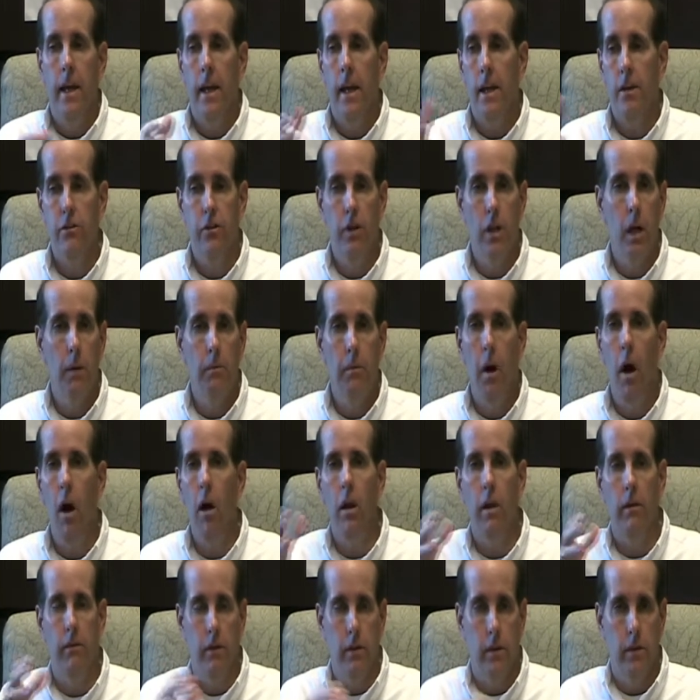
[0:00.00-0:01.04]
It should help
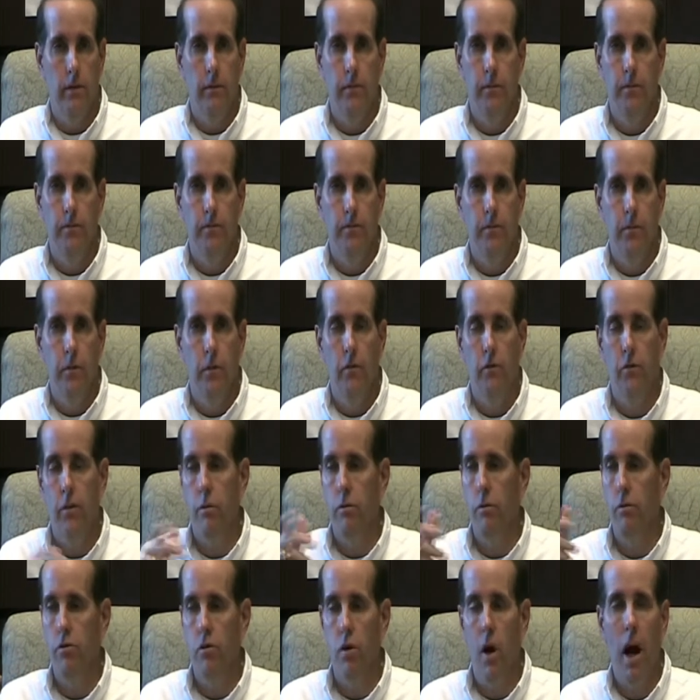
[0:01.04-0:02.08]
all of it,
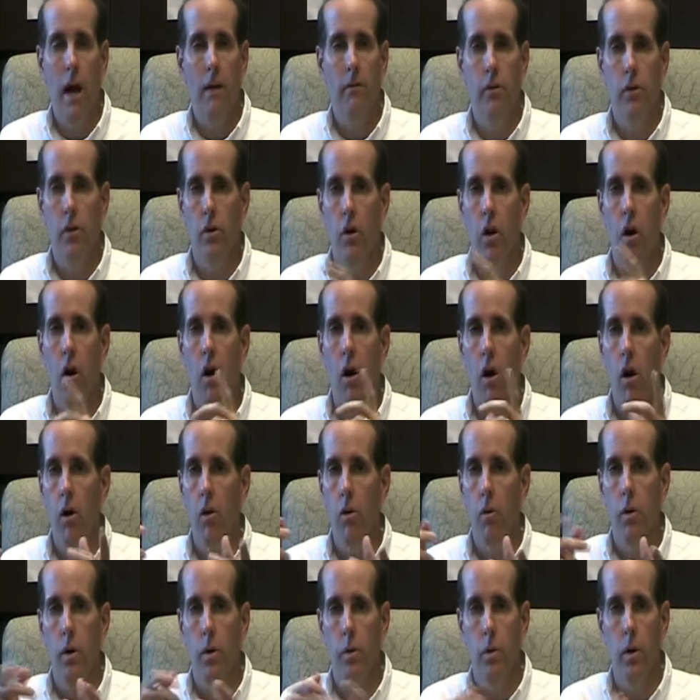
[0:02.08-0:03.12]
from driver all
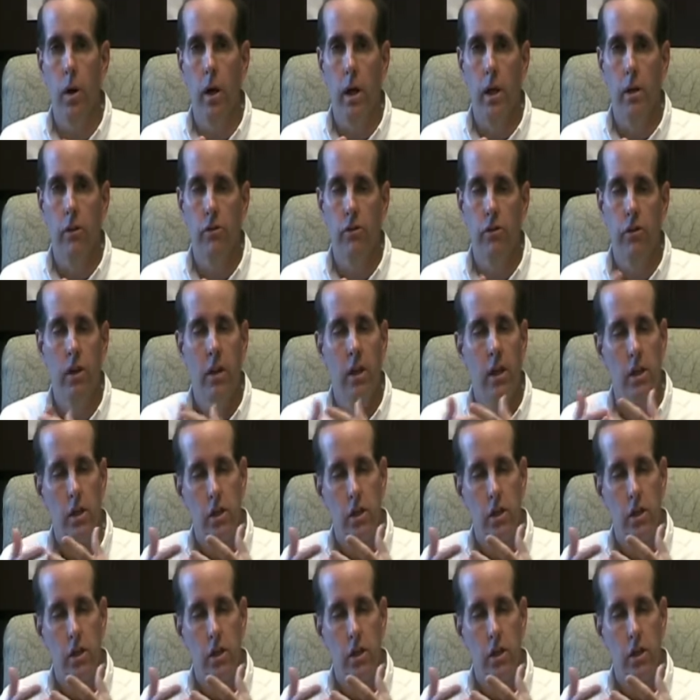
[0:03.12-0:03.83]
the way to wedge.